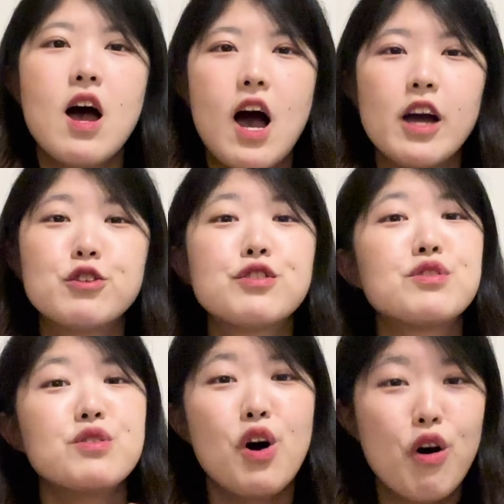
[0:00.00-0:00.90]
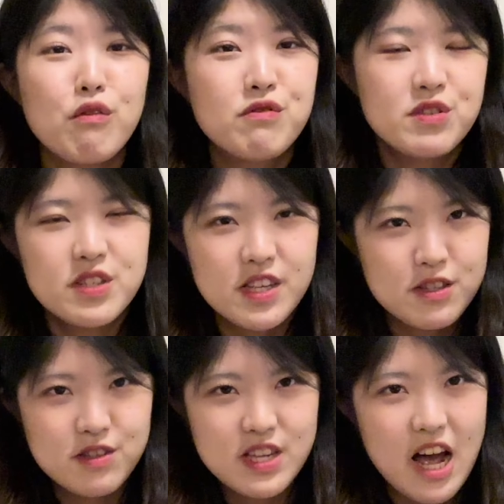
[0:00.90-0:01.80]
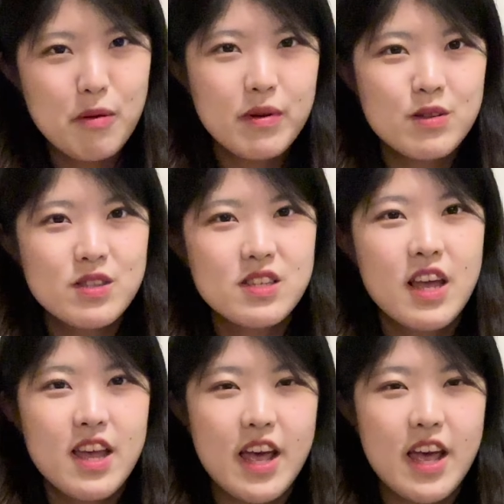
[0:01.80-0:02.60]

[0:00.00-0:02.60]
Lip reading: I just love seasoned almonds.